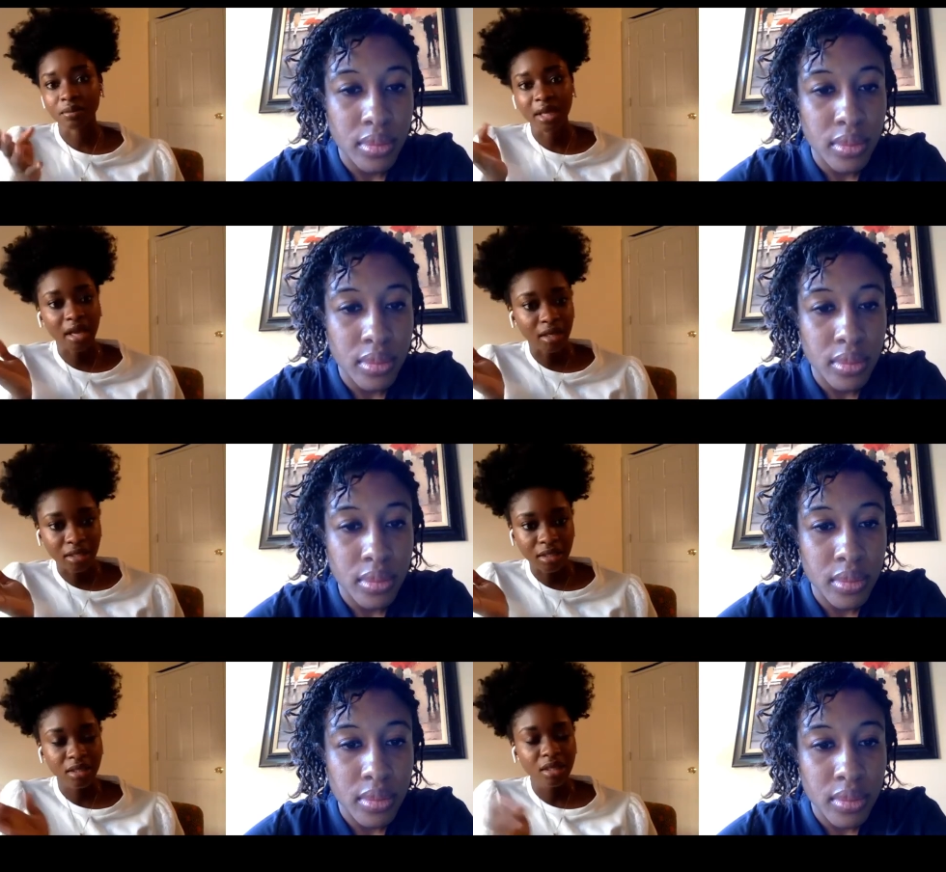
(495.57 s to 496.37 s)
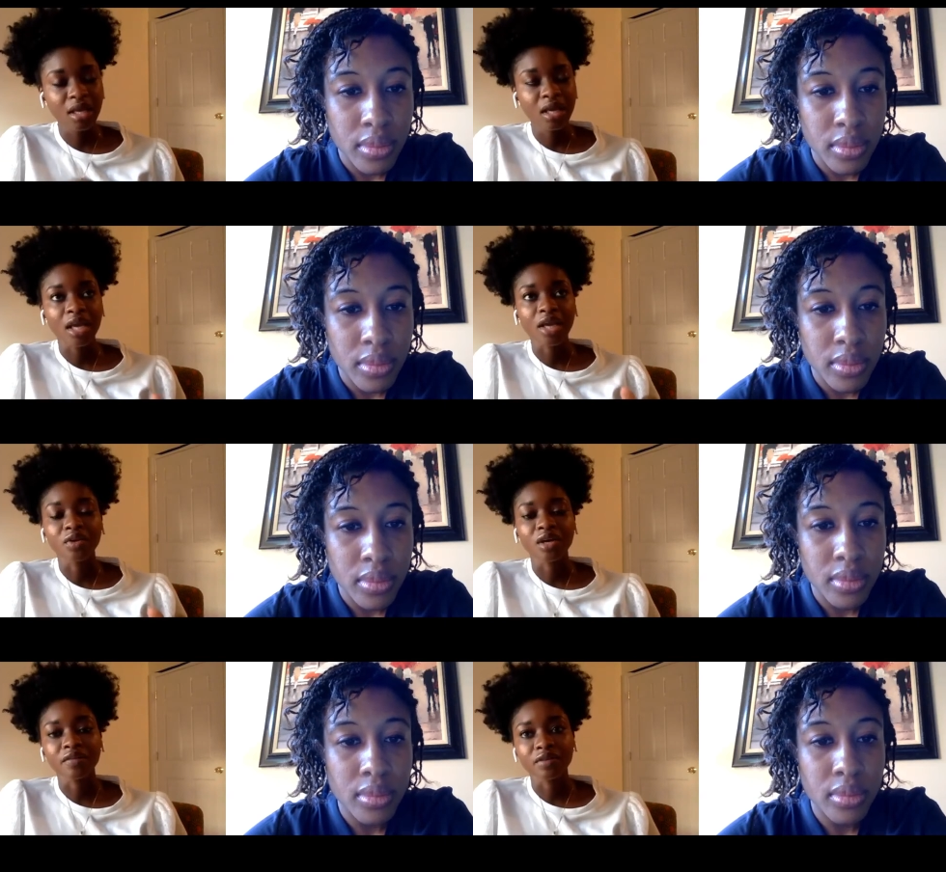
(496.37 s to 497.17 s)
Speaker 1: Canada, and
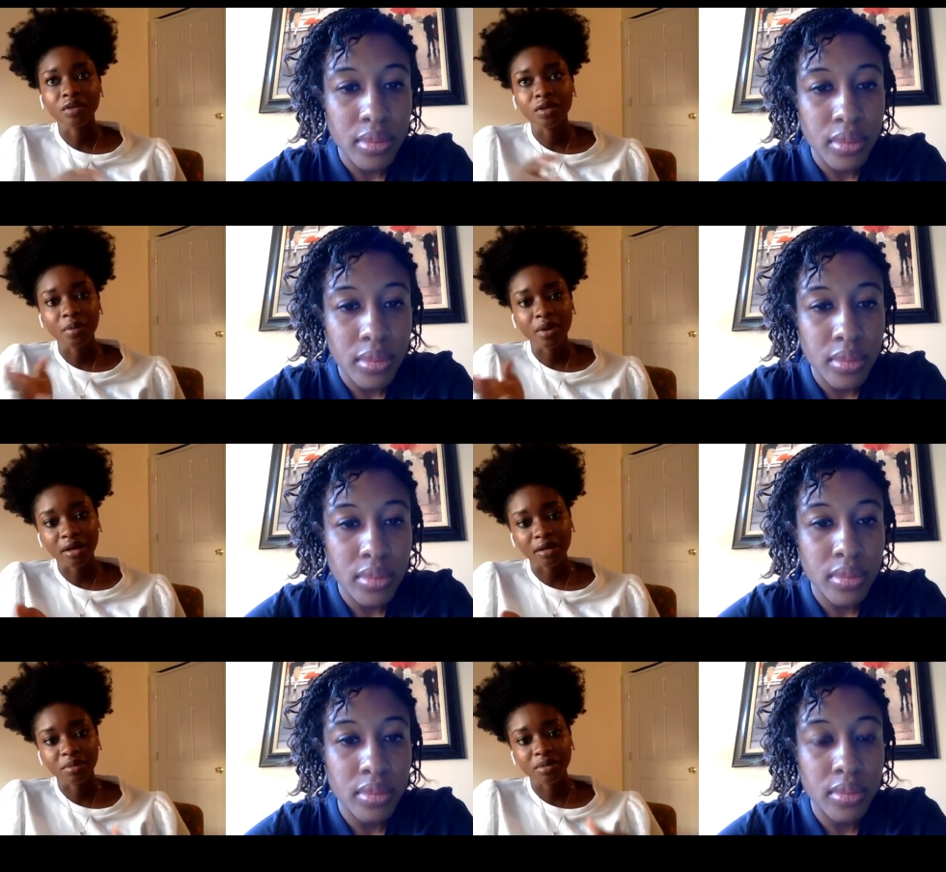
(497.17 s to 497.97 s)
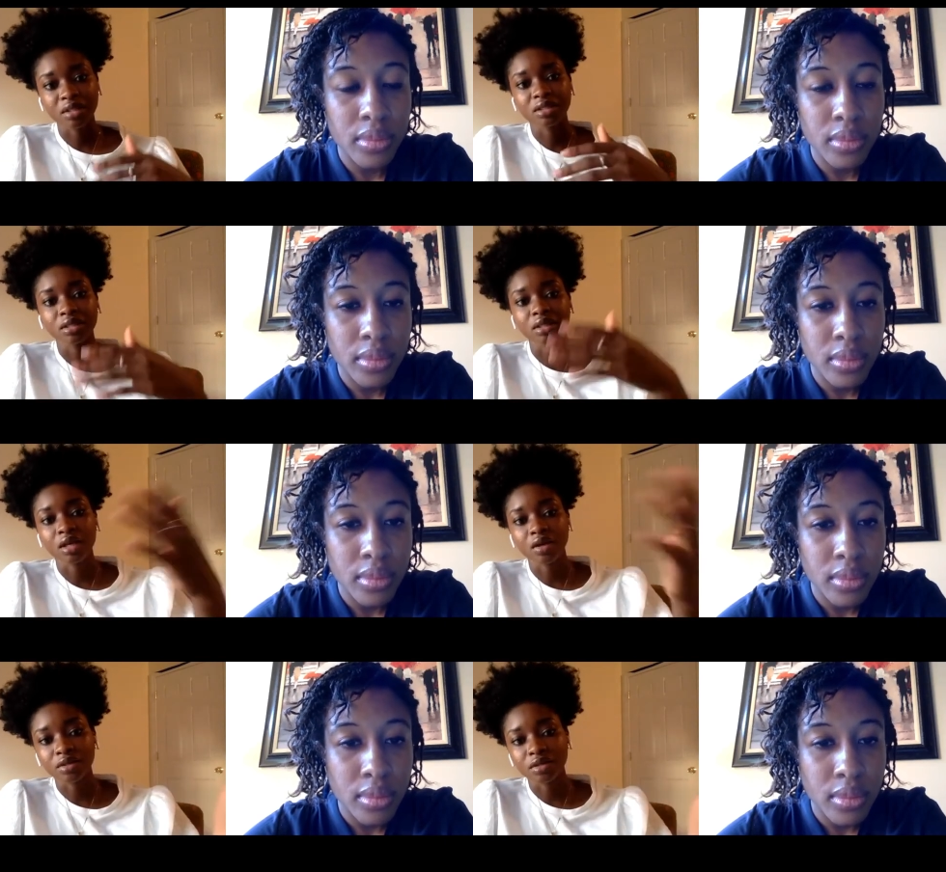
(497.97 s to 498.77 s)
you have another party representing a
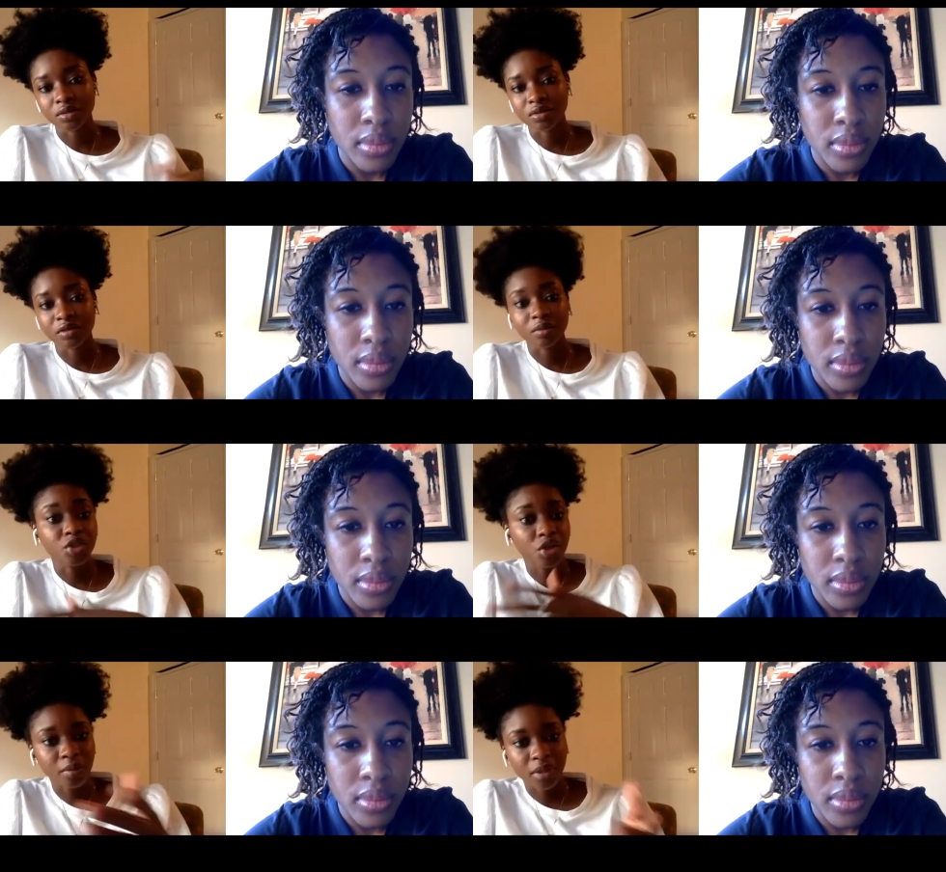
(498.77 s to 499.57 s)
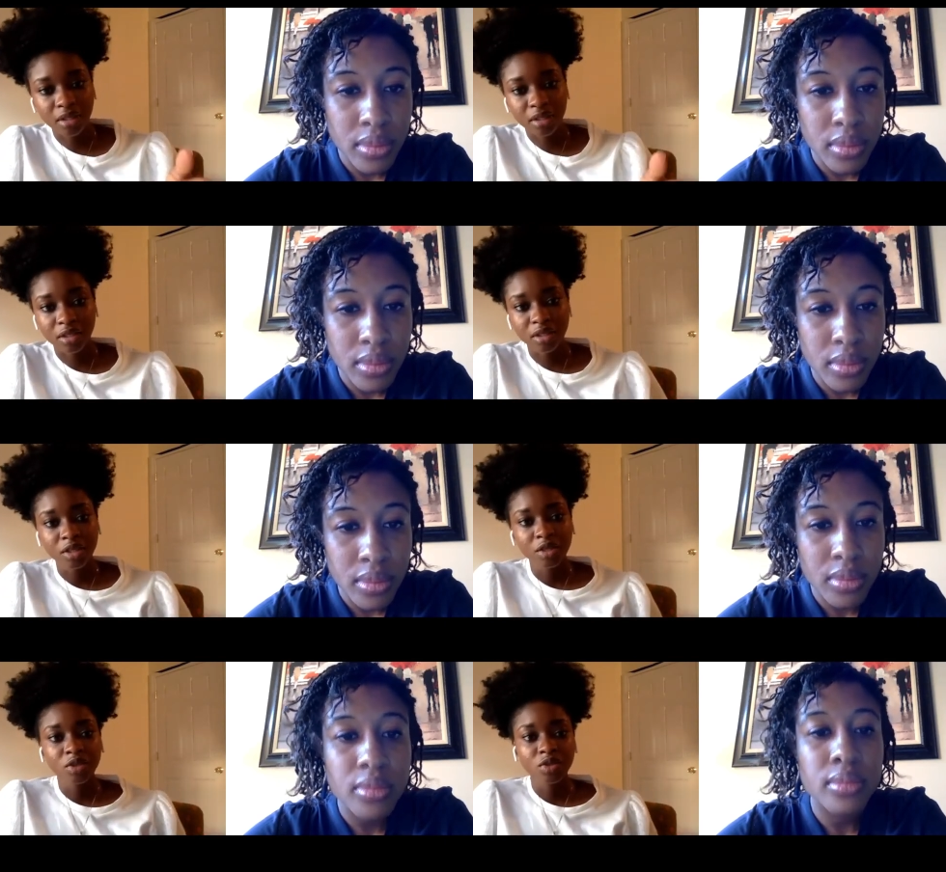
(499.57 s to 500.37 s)
counsel from Germany.
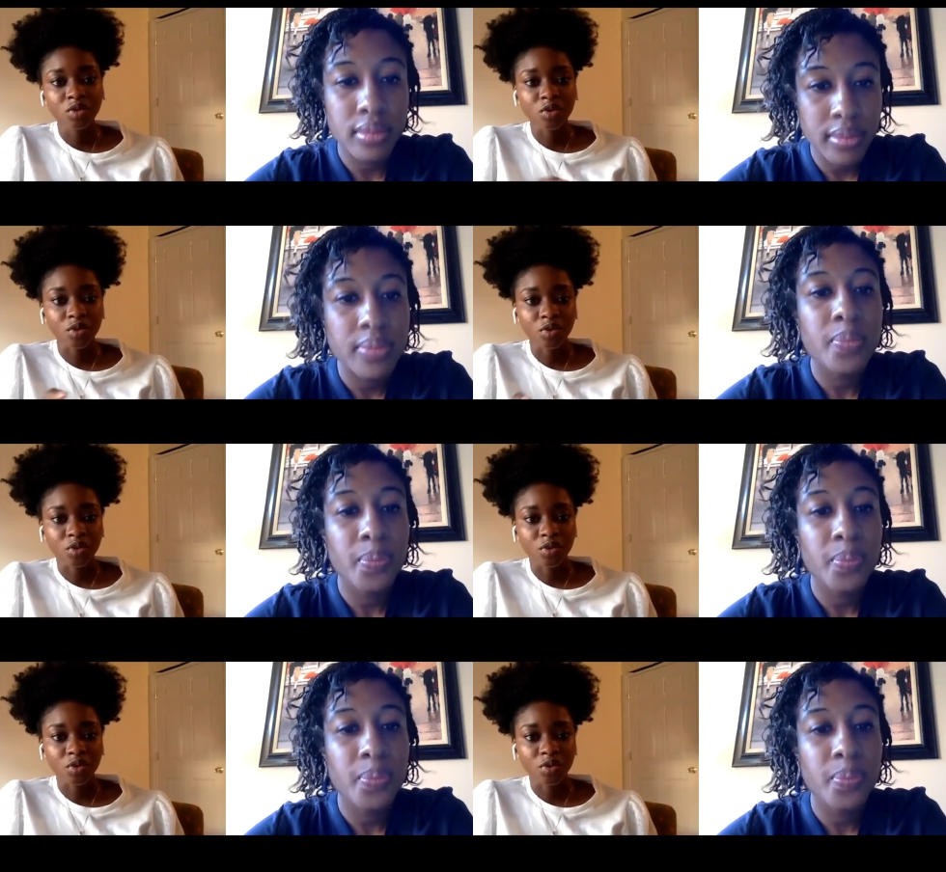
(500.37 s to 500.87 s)
So